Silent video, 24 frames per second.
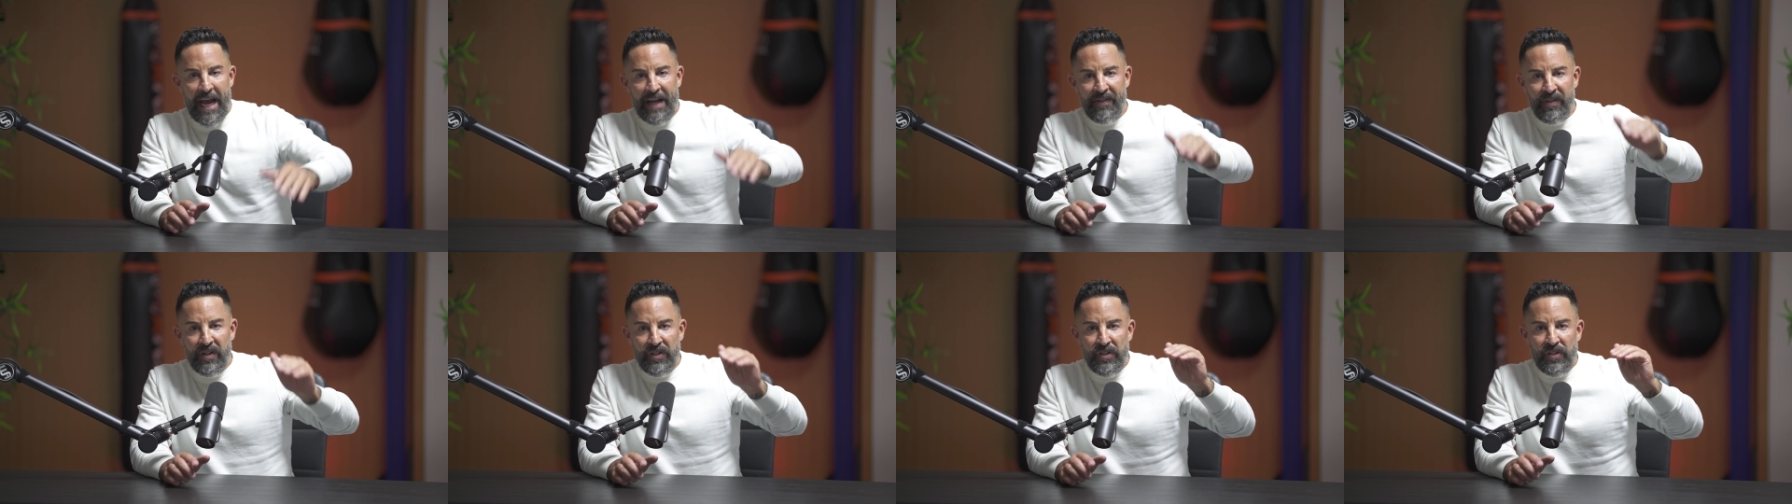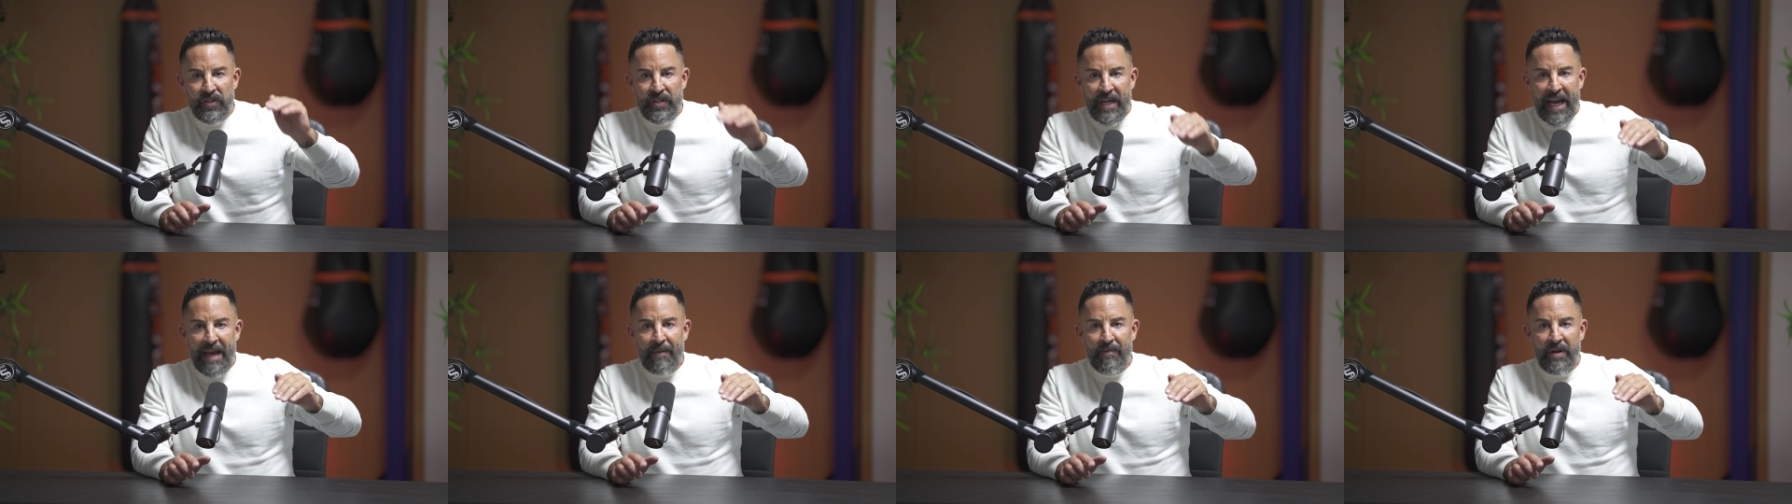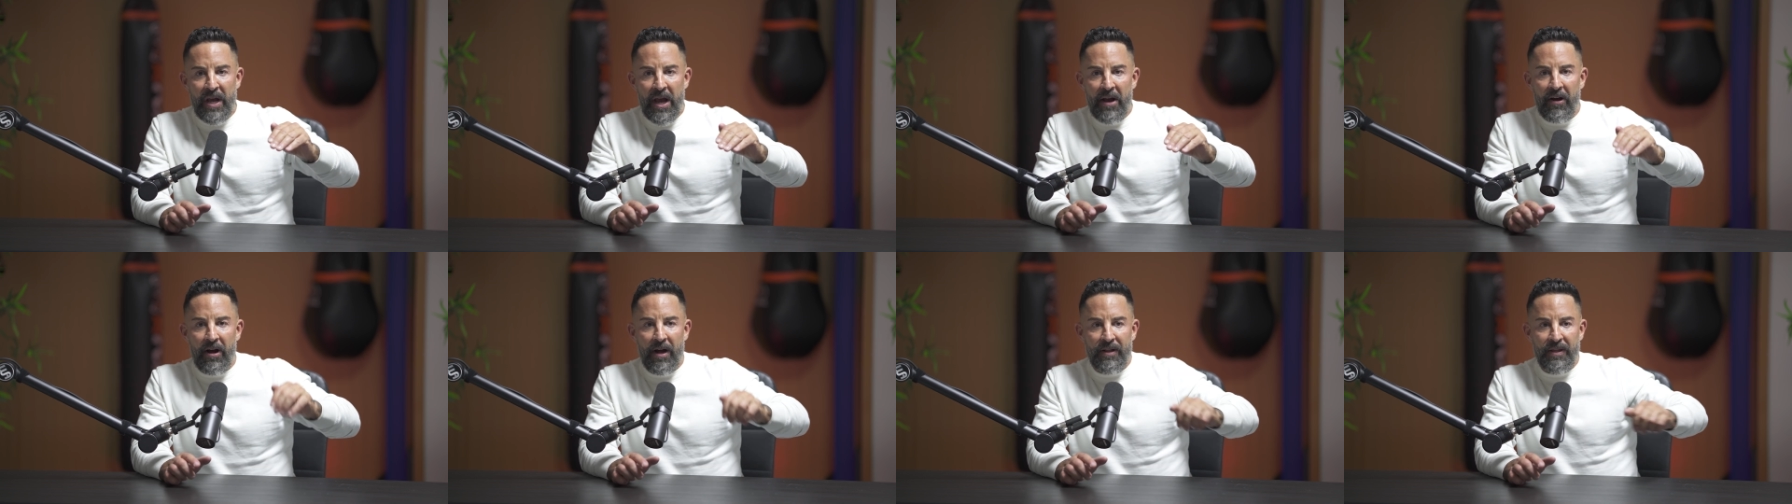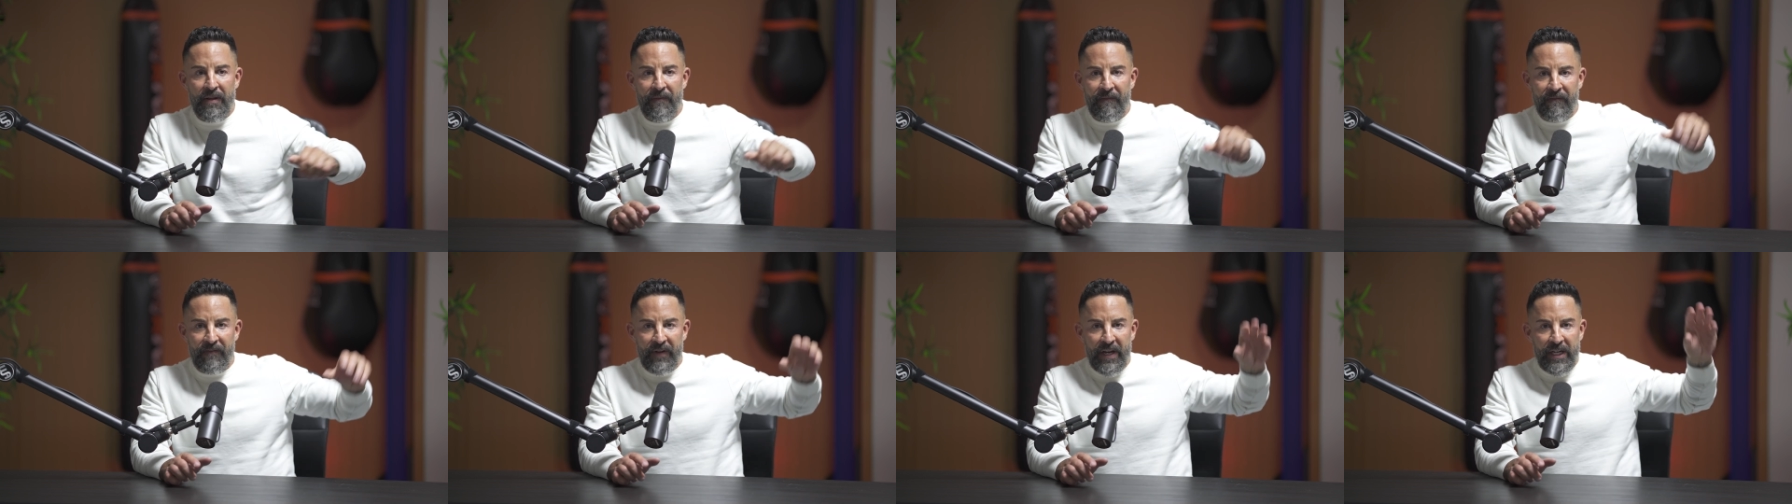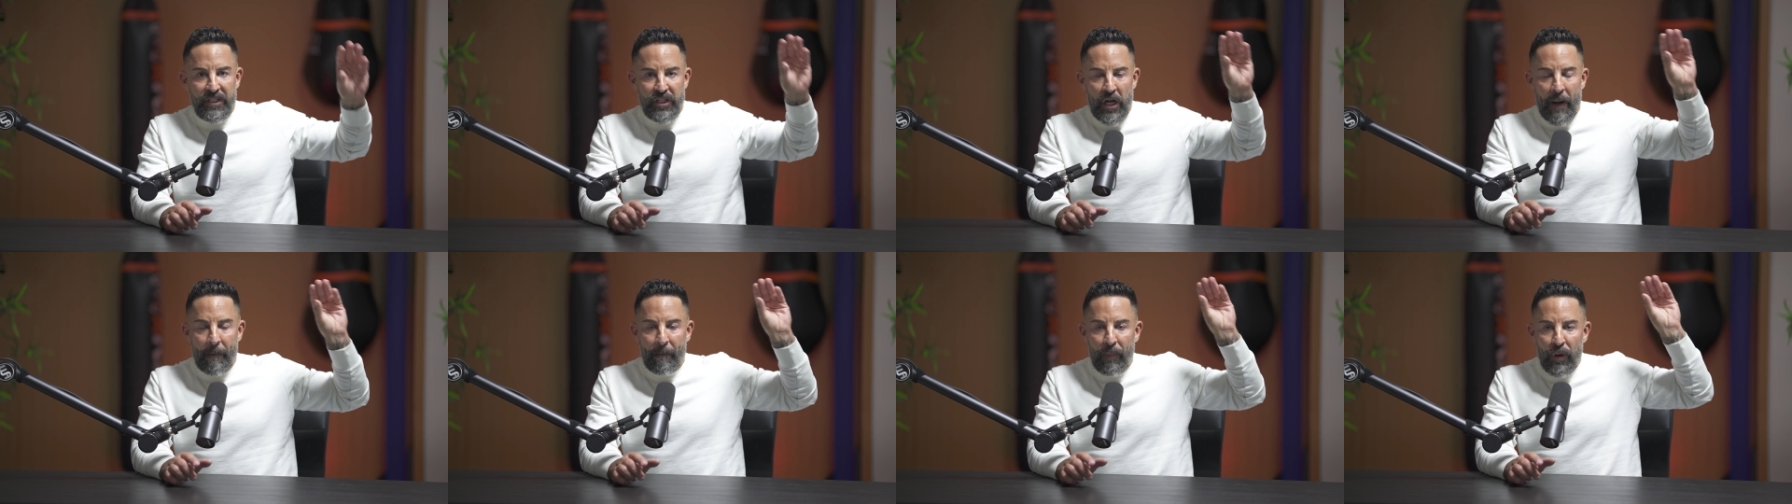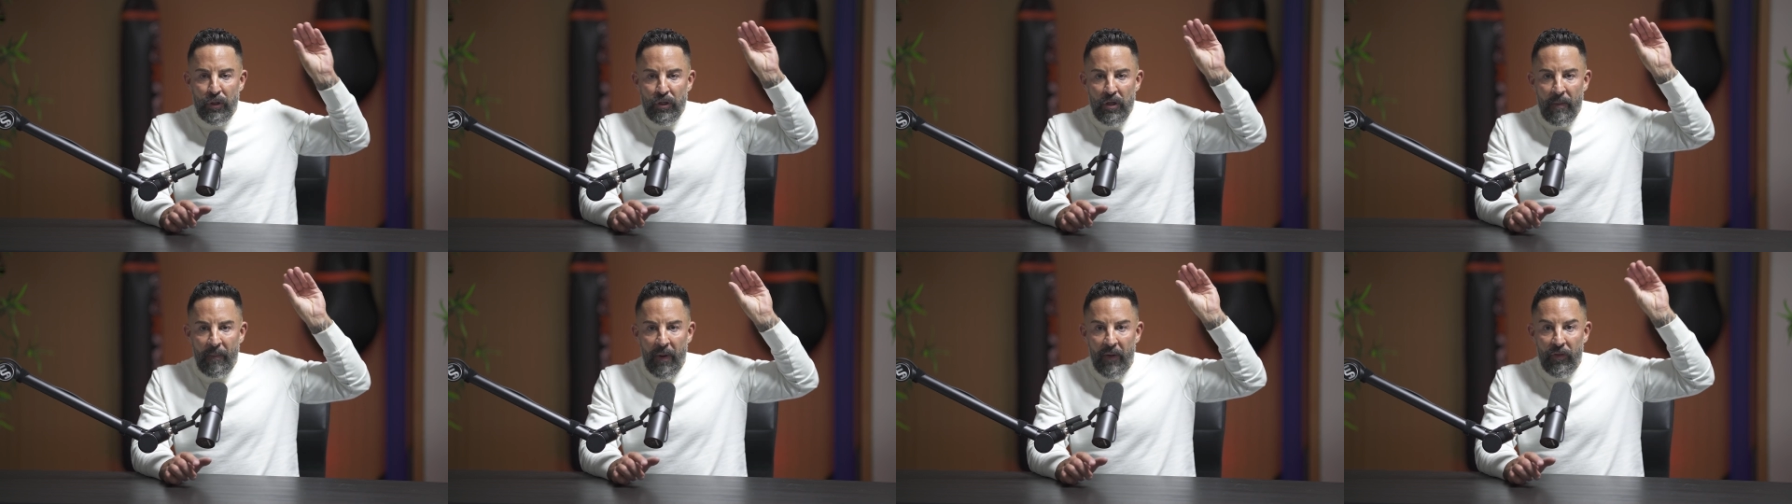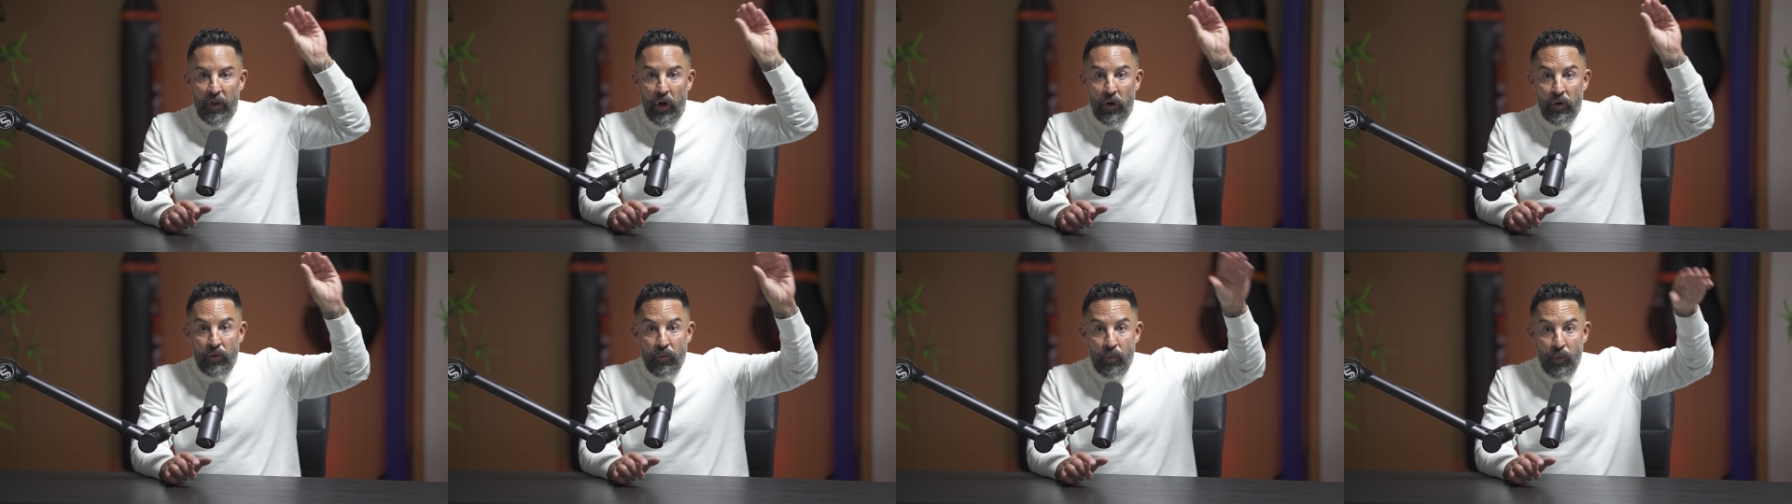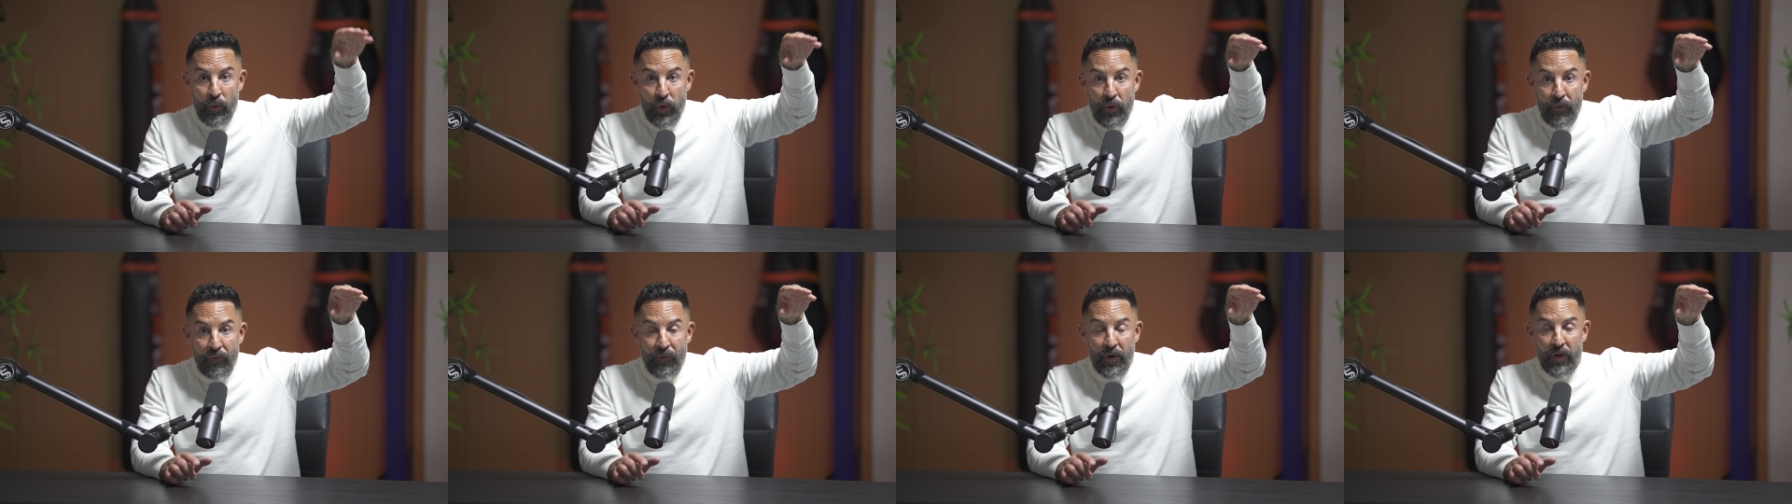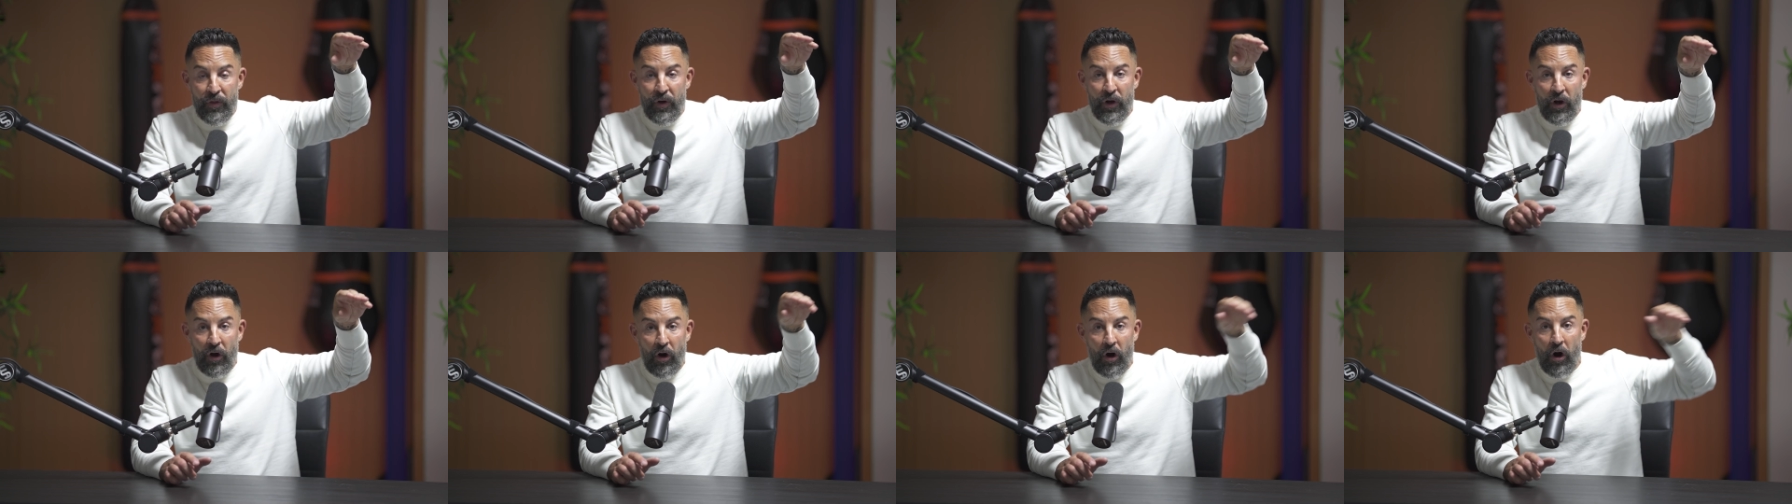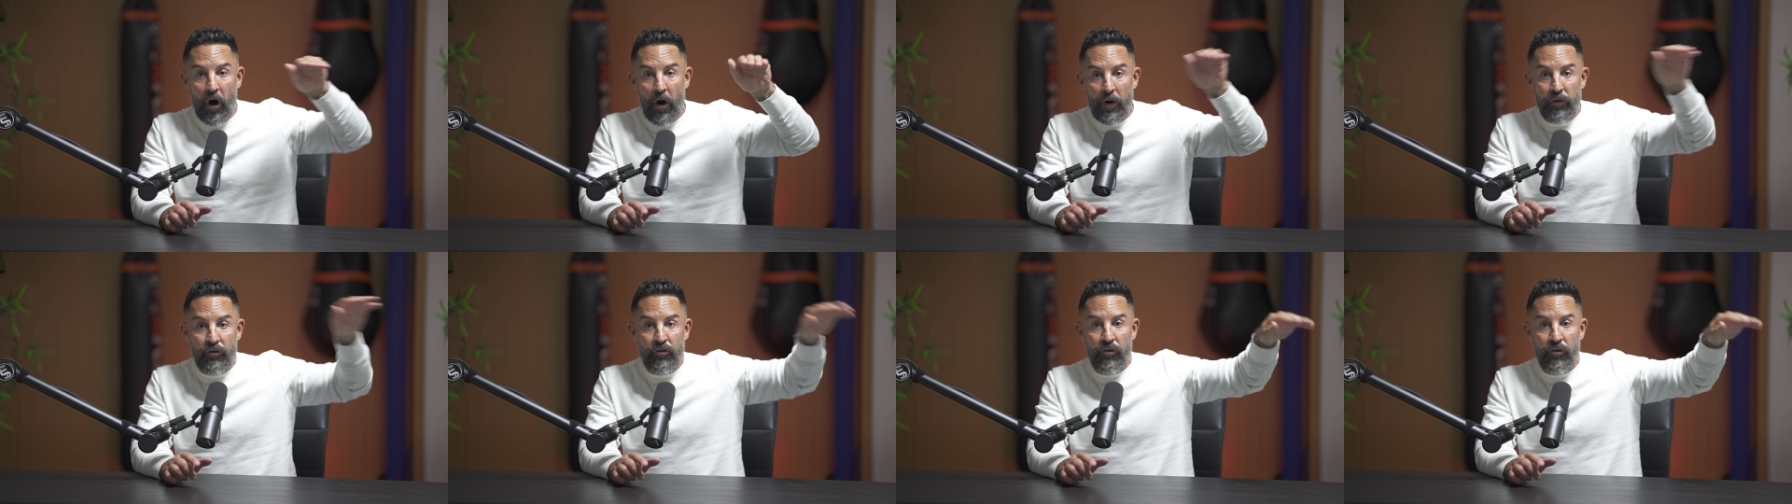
and the same day I got them fixed, I put them on the roof of the car,